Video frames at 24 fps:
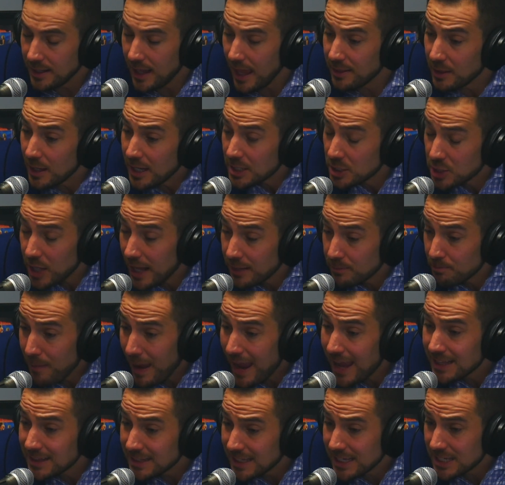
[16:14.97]

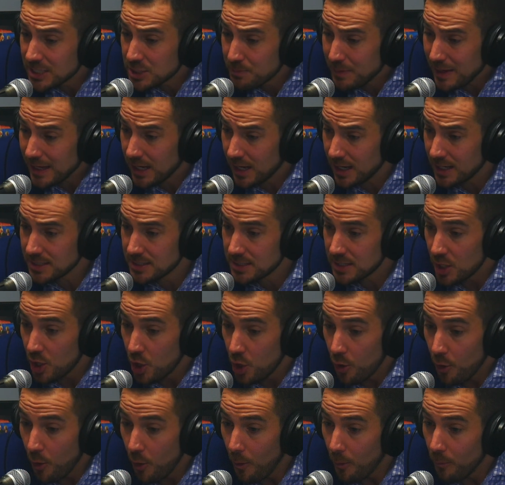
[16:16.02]
and mainly it's because
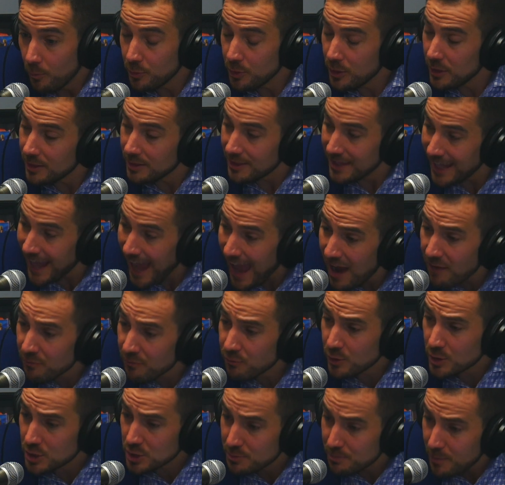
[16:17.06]
the
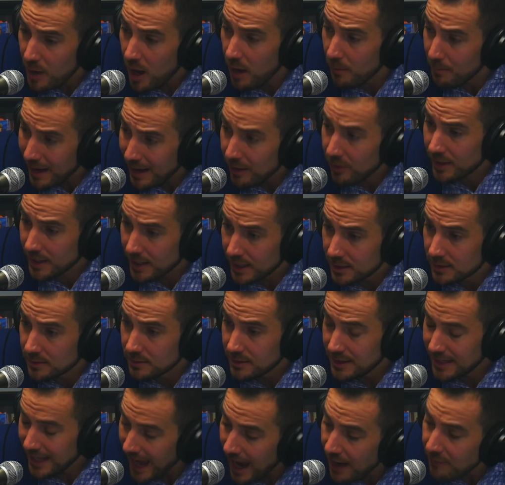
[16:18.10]
average American,
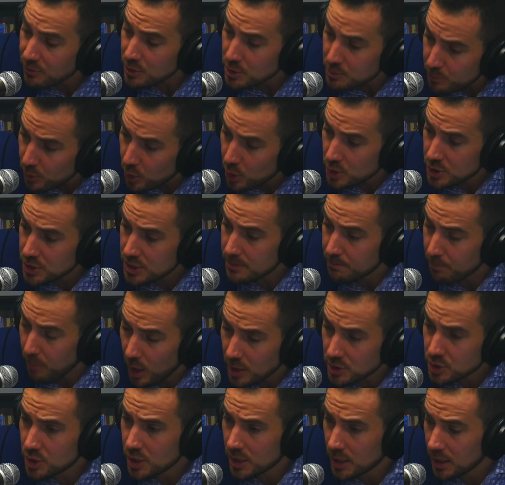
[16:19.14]
the average person
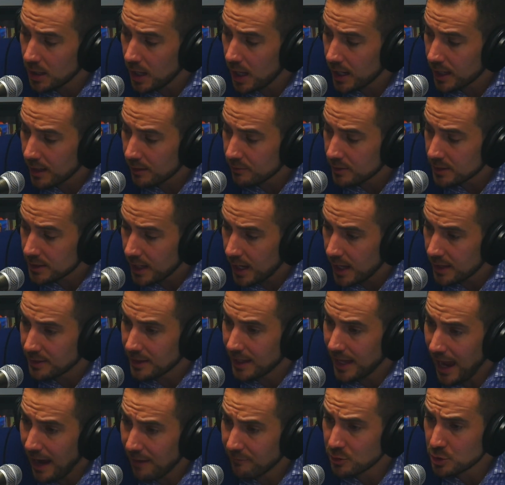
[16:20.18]
punching a clock every day,
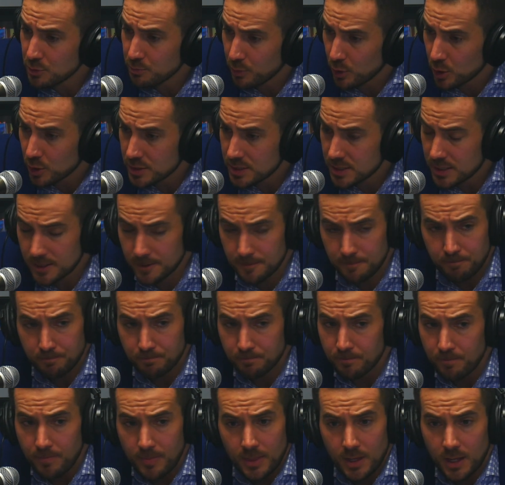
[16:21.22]
the average person
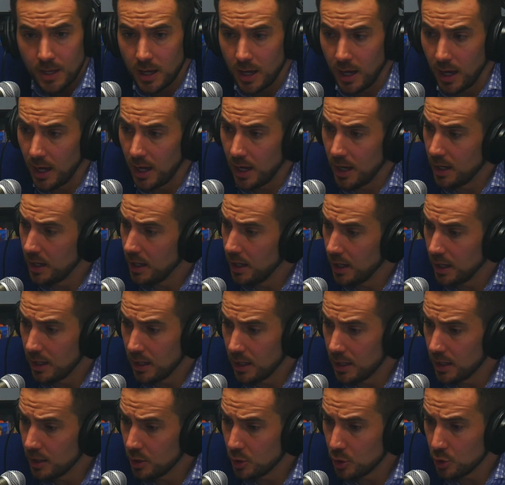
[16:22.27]

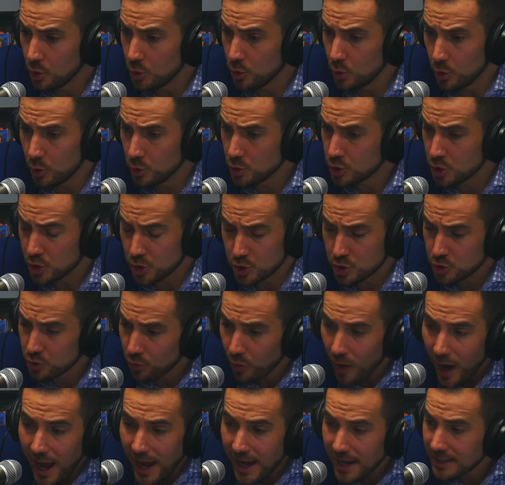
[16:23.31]
who's just
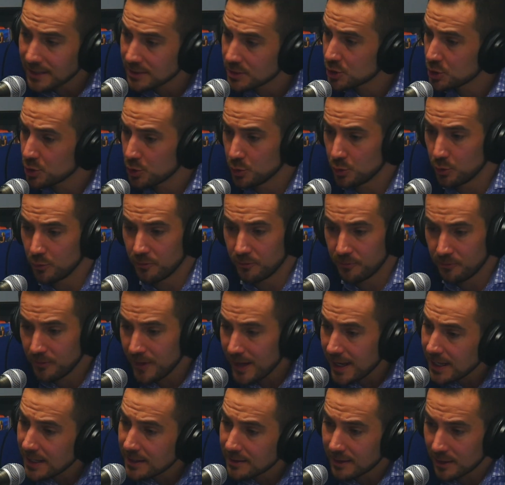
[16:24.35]
trying to
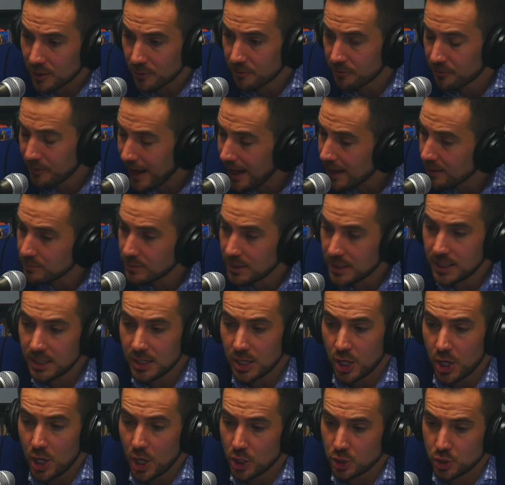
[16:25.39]
feed their
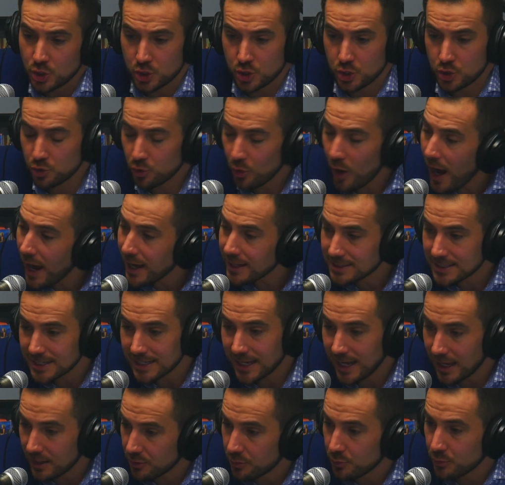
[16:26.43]
family, just trying
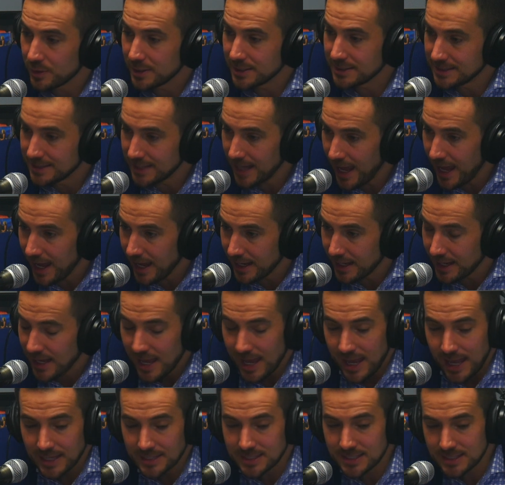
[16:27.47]
to get through the day,
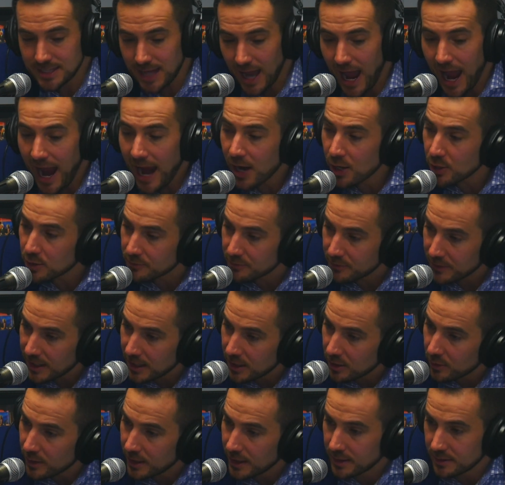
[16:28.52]
is tired of
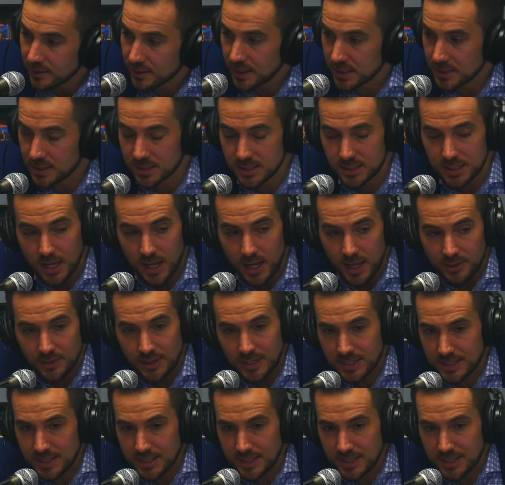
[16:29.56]
hearing this